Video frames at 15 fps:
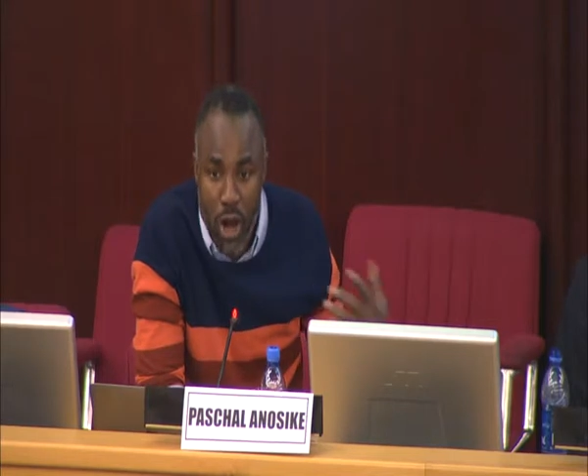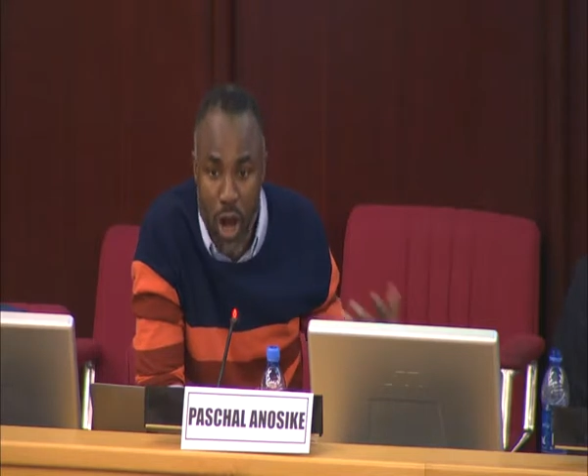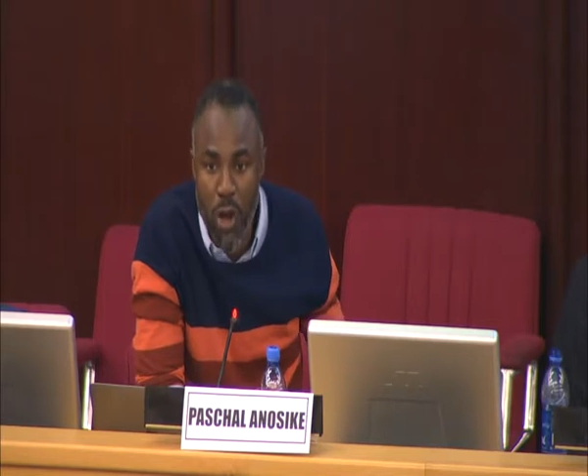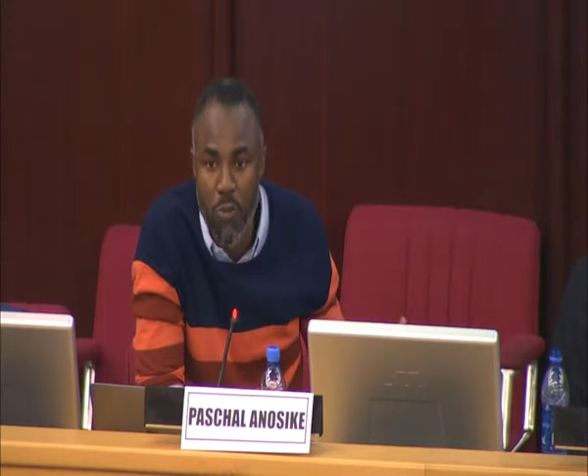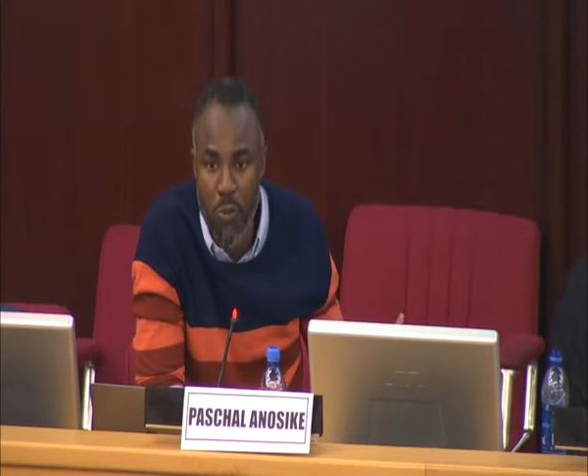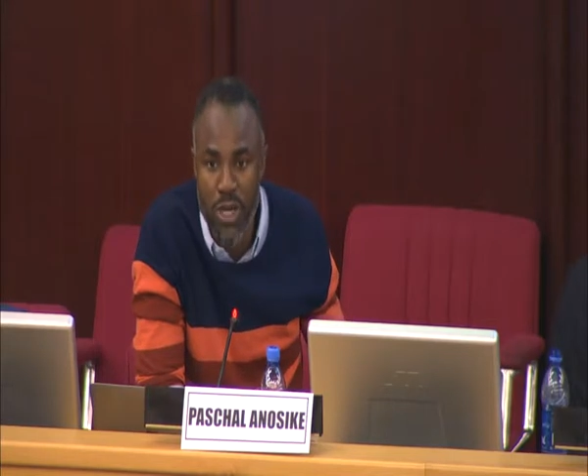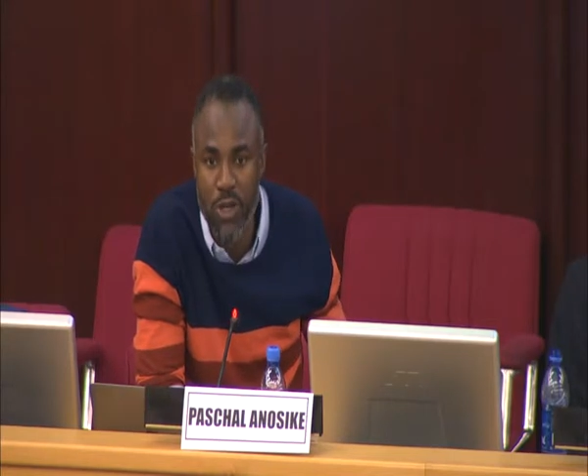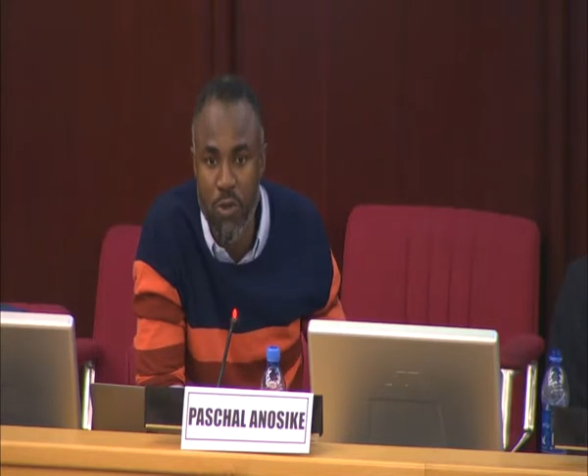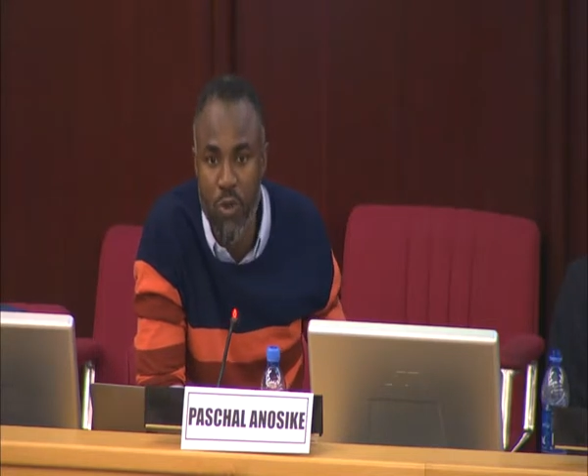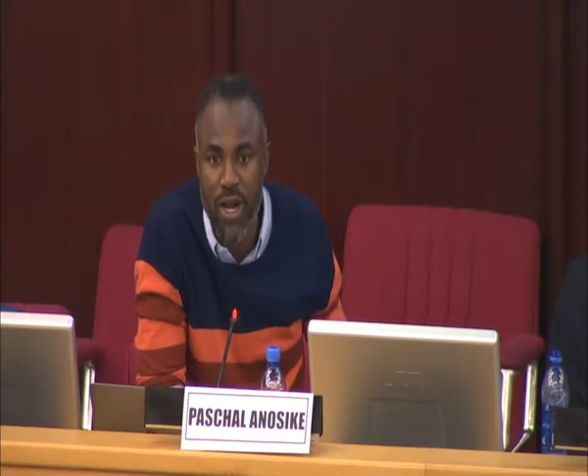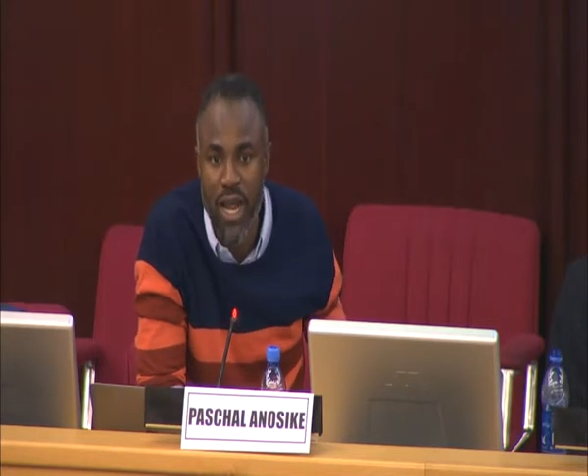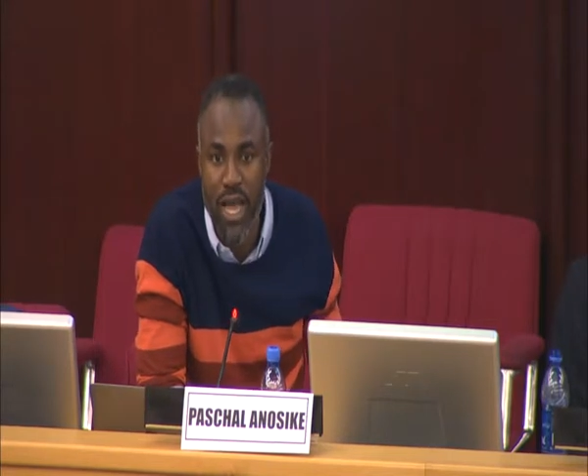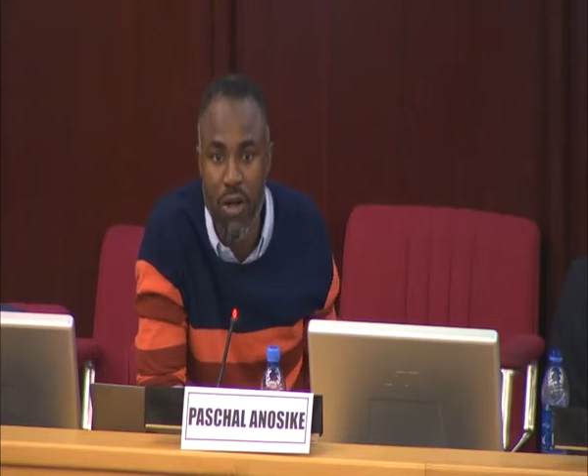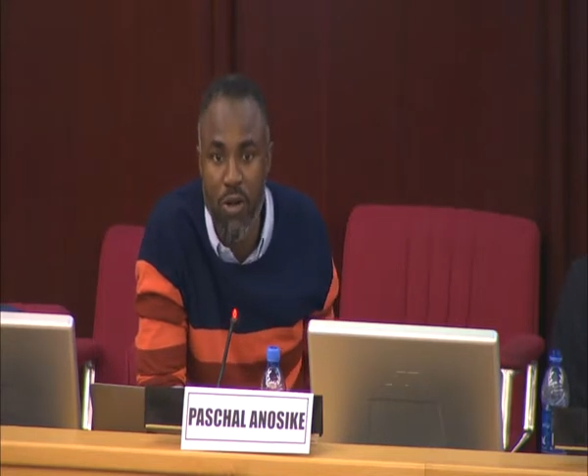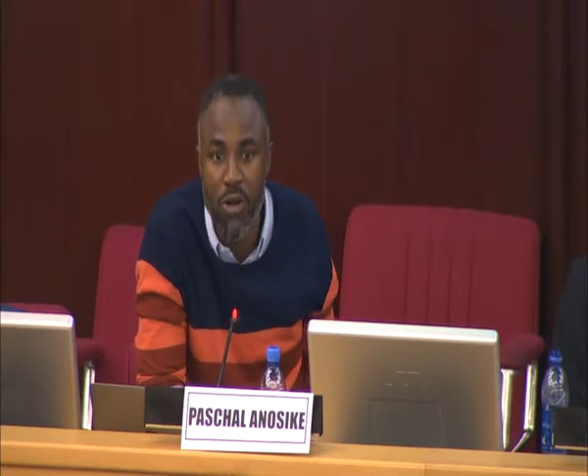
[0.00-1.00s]
come within
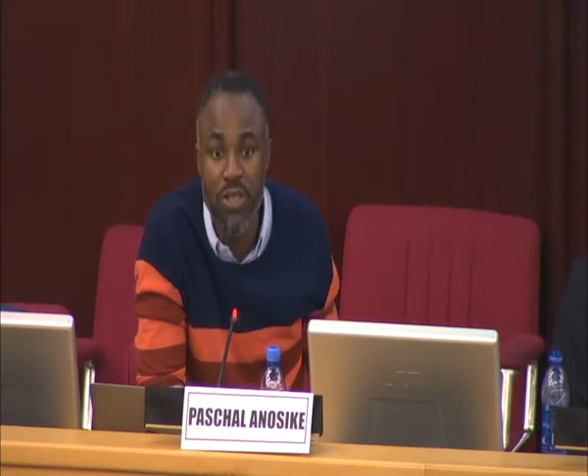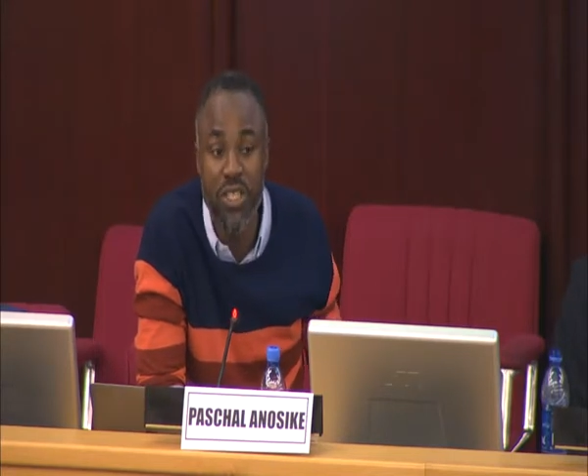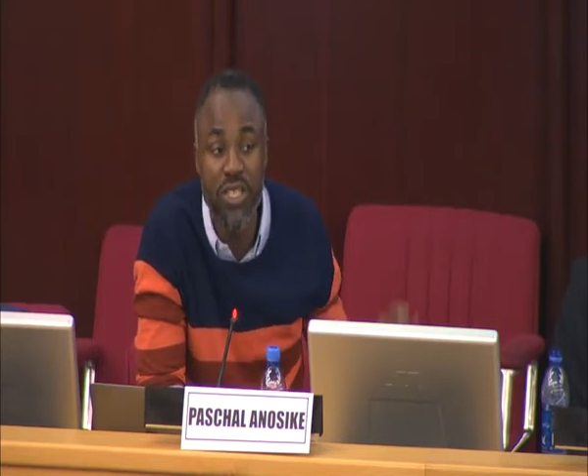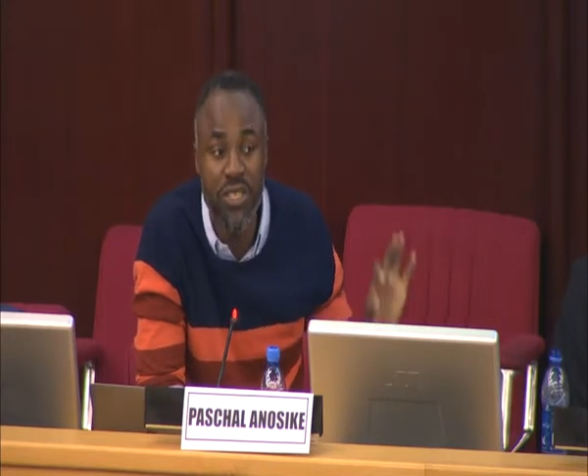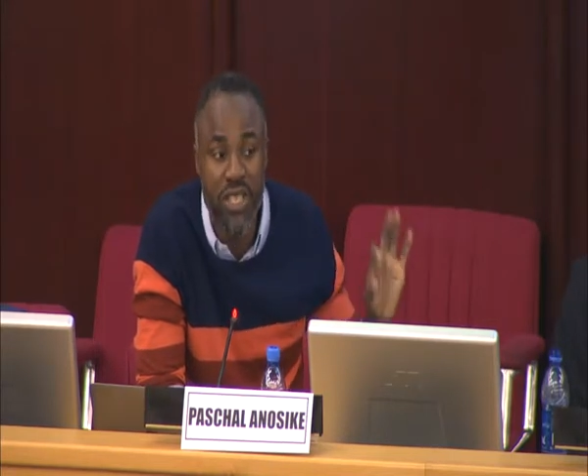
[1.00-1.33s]
what I call the